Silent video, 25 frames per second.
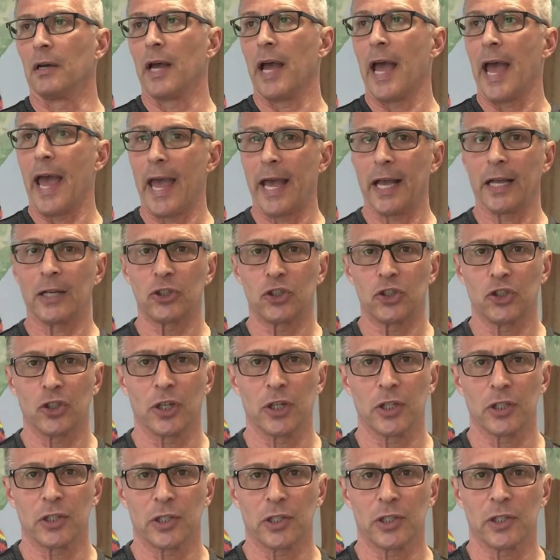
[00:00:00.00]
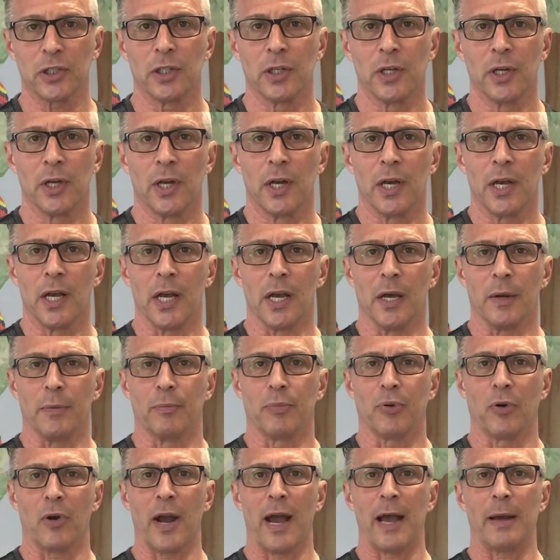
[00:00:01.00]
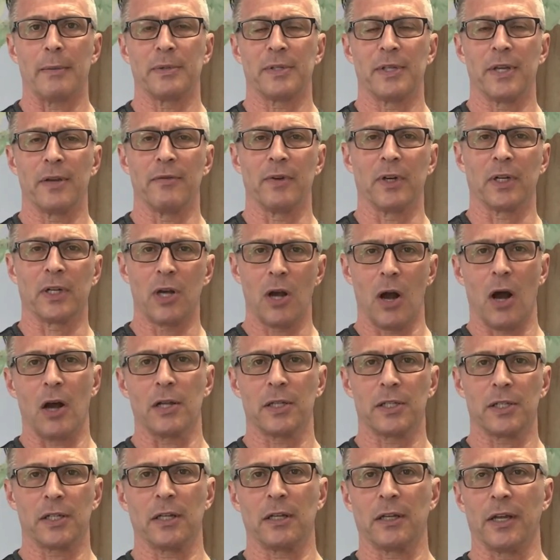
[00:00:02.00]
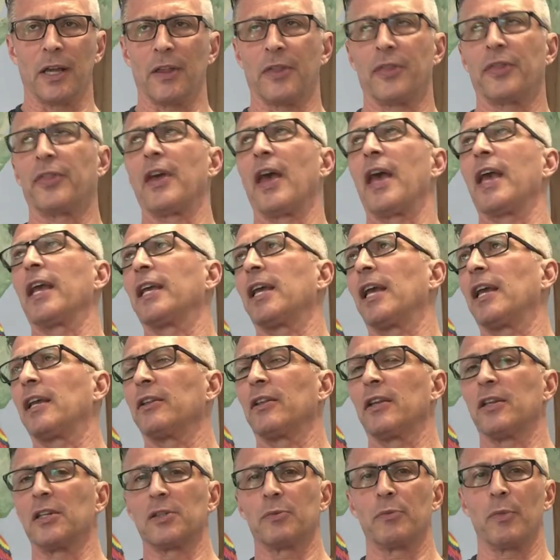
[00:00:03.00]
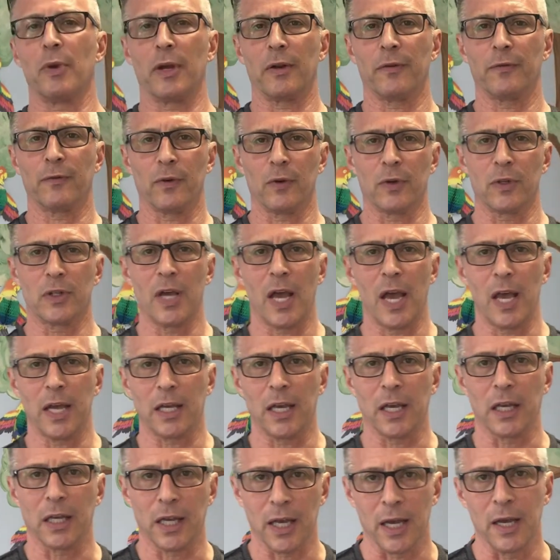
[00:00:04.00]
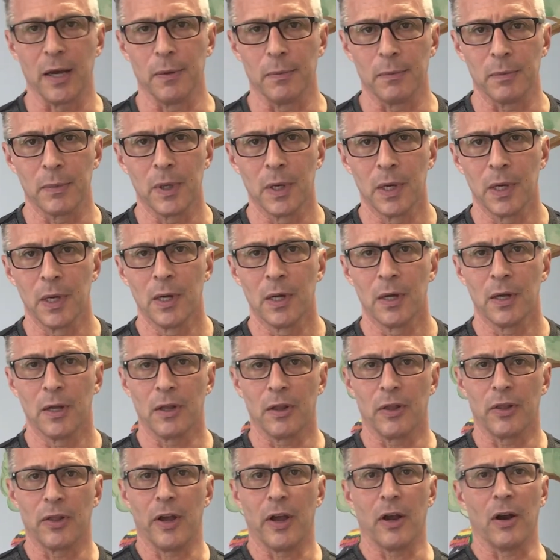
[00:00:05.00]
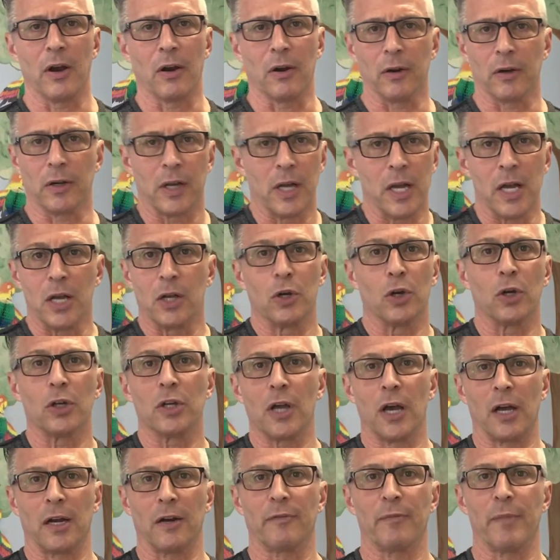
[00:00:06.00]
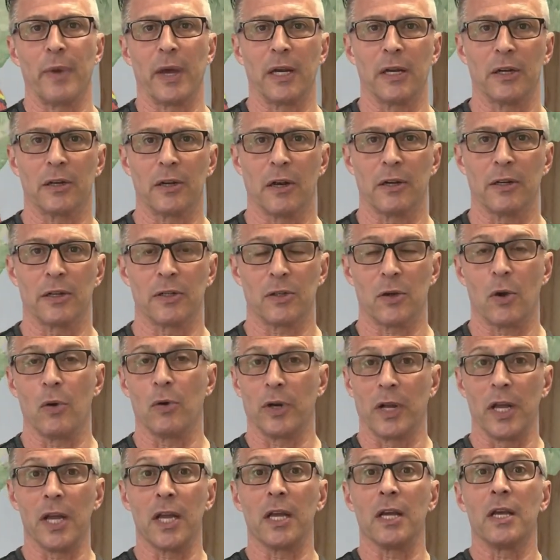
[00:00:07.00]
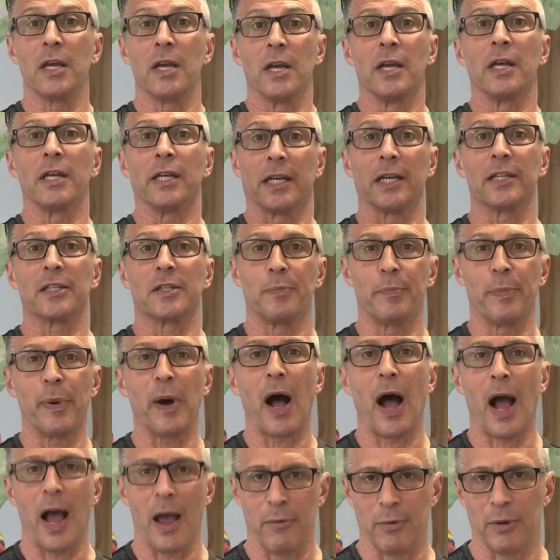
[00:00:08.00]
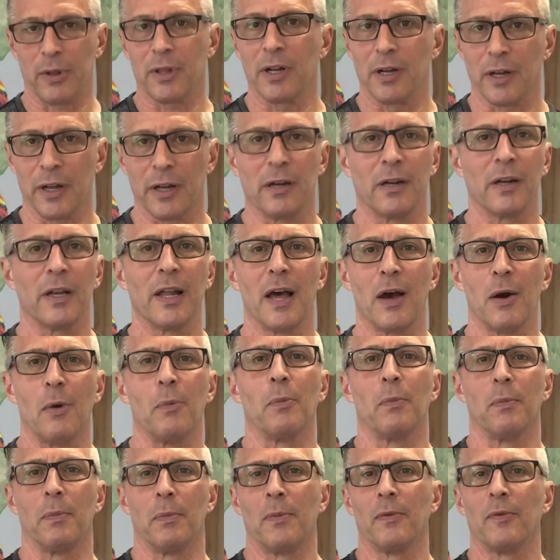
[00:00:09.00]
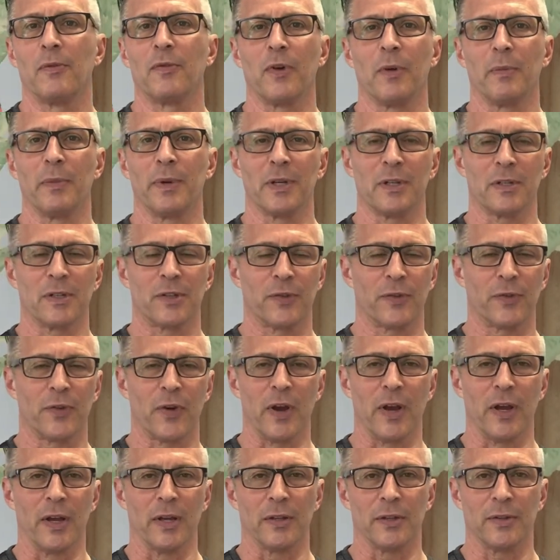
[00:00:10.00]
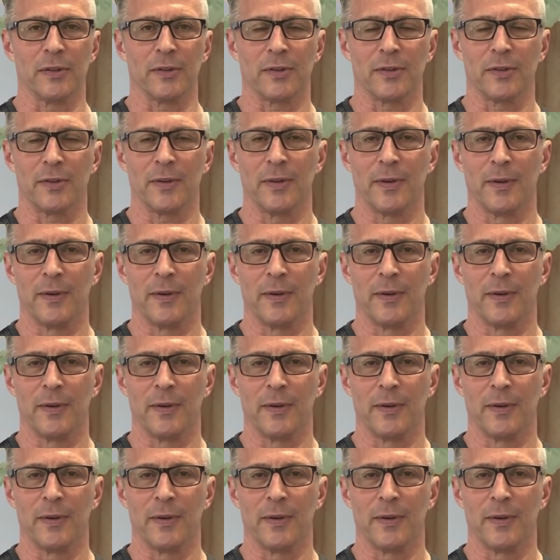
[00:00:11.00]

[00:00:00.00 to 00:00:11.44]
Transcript: anxious, and perhaps even constantly thanking these men for taking him there. He could not have made it on his own. He gets by with a little help from his friends.